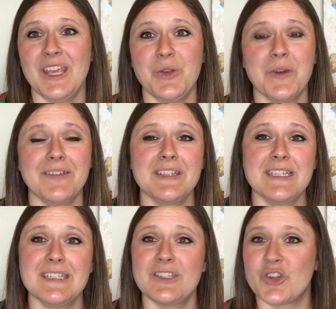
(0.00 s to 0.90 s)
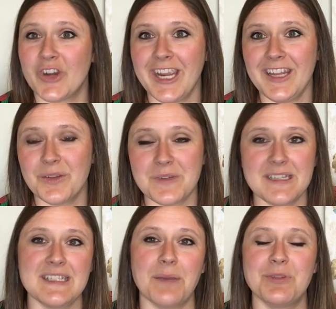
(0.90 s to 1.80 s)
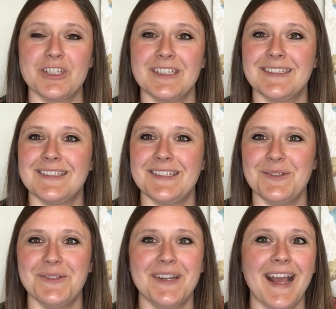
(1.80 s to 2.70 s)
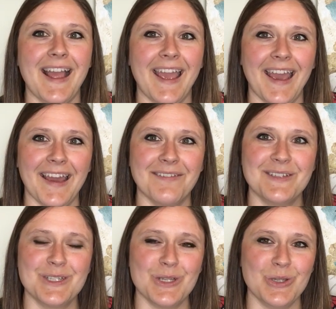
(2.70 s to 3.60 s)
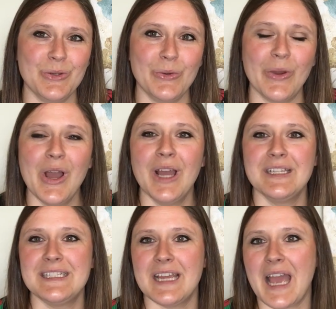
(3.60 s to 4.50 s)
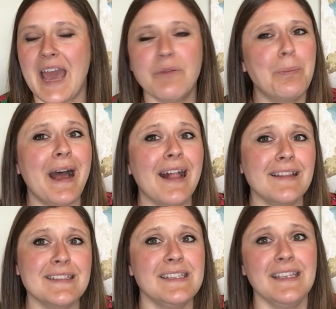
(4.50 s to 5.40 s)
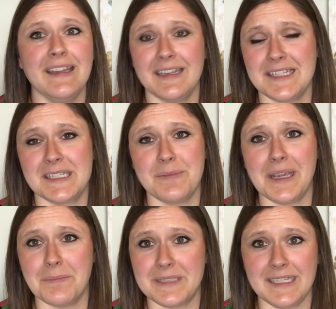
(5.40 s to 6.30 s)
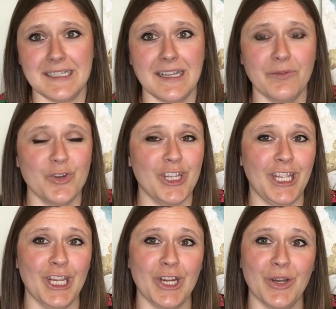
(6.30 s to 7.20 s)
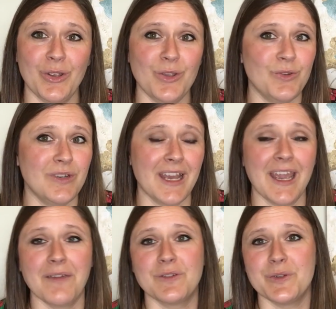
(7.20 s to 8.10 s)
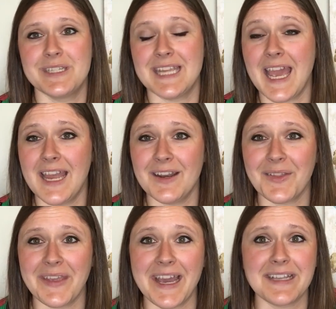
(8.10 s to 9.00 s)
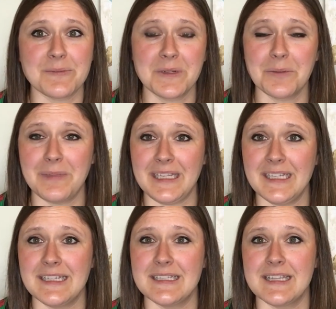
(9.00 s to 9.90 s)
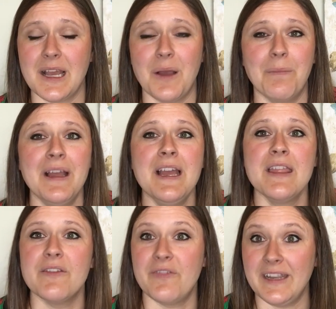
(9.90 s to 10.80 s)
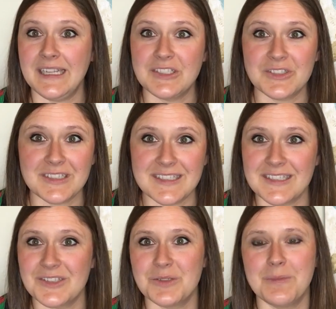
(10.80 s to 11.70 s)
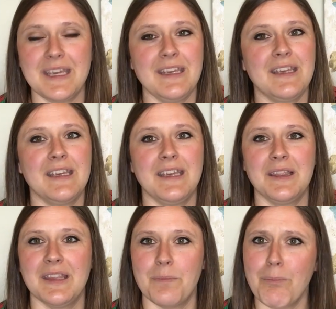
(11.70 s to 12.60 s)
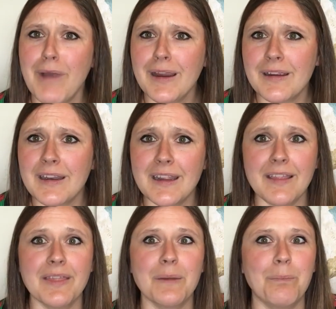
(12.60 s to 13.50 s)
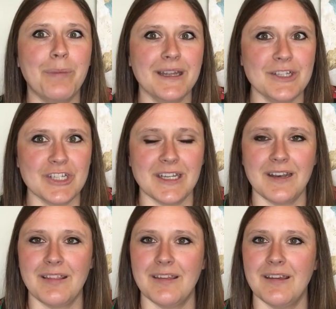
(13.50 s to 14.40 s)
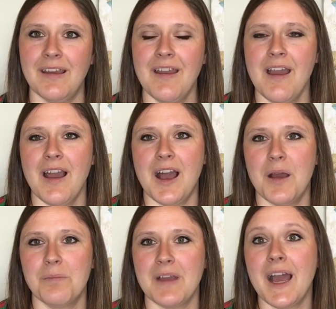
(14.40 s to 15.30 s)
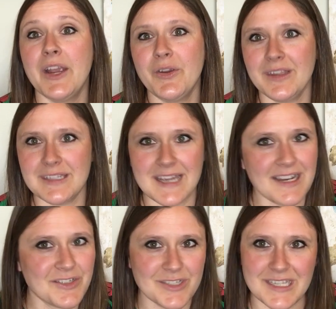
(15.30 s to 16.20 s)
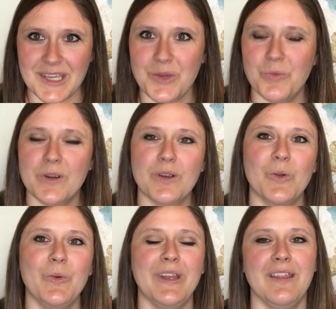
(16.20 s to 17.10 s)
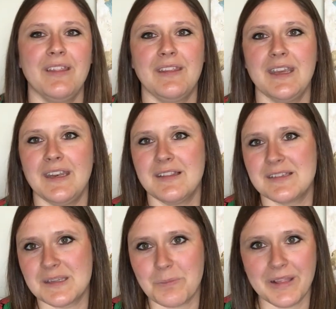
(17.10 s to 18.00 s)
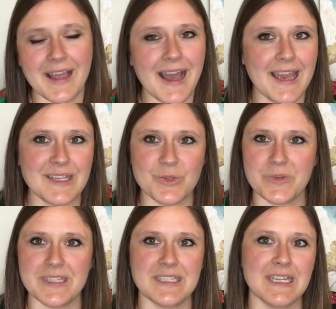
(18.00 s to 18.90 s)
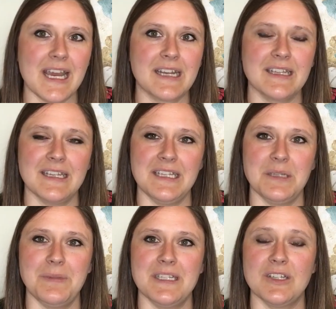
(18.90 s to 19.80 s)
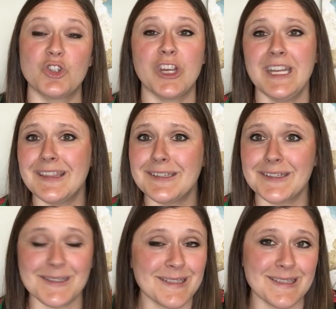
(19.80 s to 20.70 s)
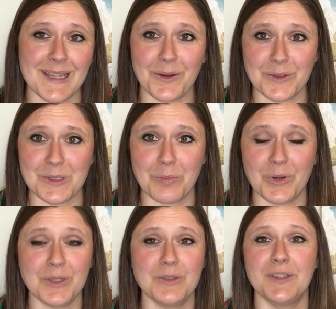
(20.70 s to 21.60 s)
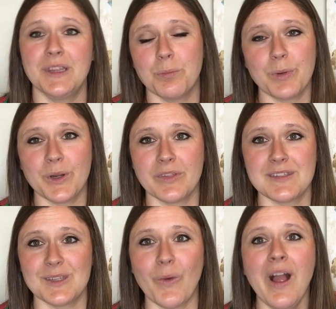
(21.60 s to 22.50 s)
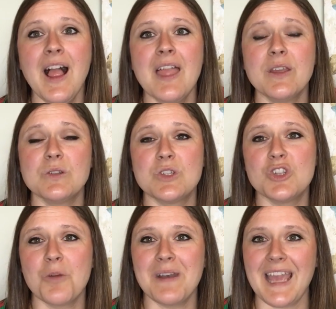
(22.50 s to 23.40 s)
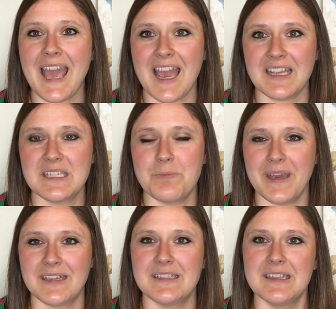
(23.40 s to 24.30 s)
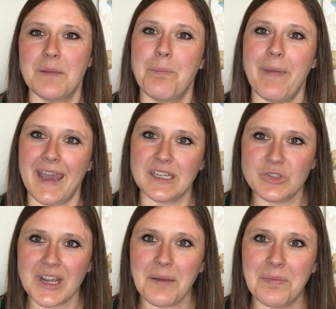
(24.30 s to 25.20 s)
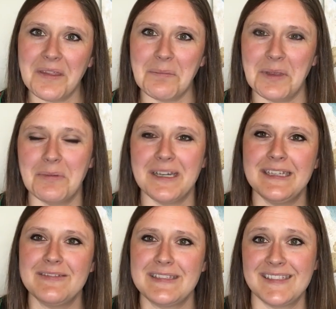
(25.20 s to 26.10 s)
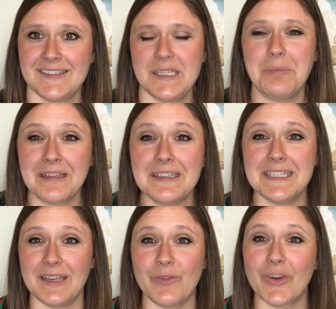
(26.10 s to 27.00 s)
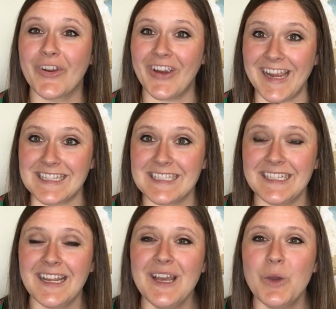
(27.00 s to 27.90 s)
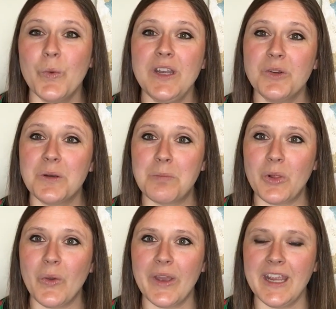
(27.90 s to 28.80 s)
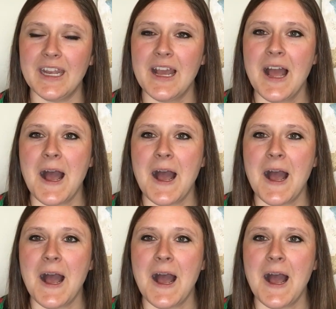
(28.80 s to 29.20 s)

You don't have to train the receptionist. You do not have to to have a policy that needs to be updated every year. You do not have to attend all the hospital meetings, um, the financial decision making, the marketing, the budget, the um, hiring the doctors that you work with, getting the supplies restocked that need to be done, training the nurses that'll support you during the birth. So there's so many aspects in the backdrop that midwives typically take for granted when you're employed.